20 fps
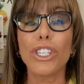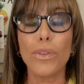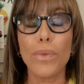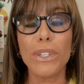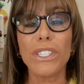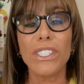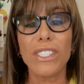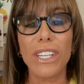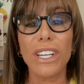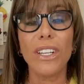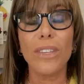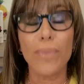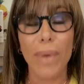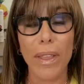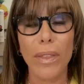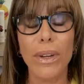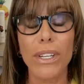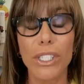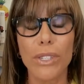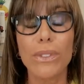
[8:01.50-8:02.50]
she would still,
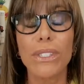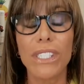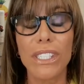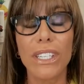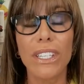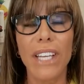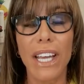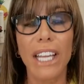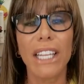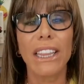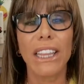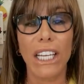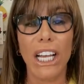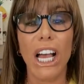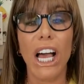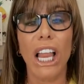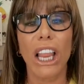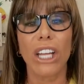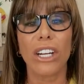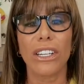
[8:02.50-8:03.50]
by the way, she would still hate the
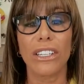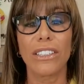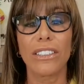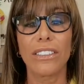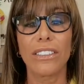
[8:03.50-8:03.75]
color.